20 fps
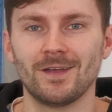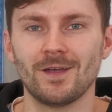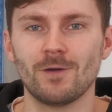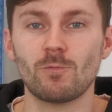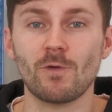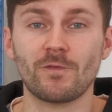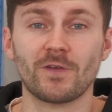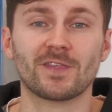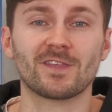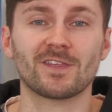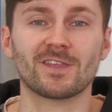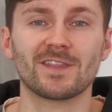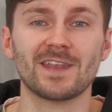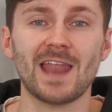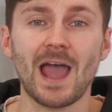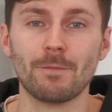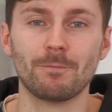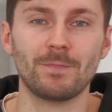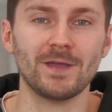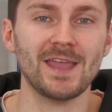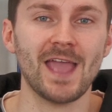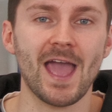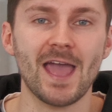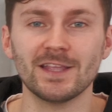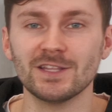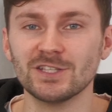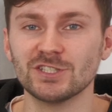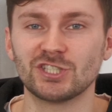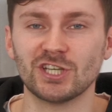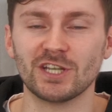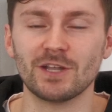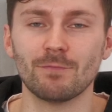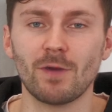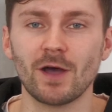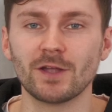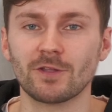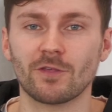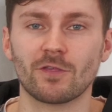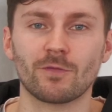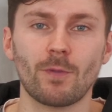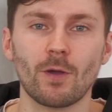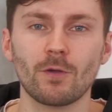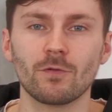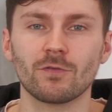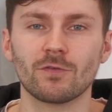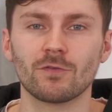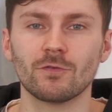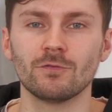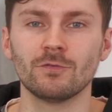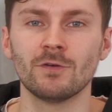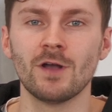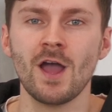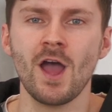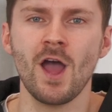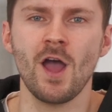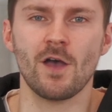With a snappy engine at my disposal,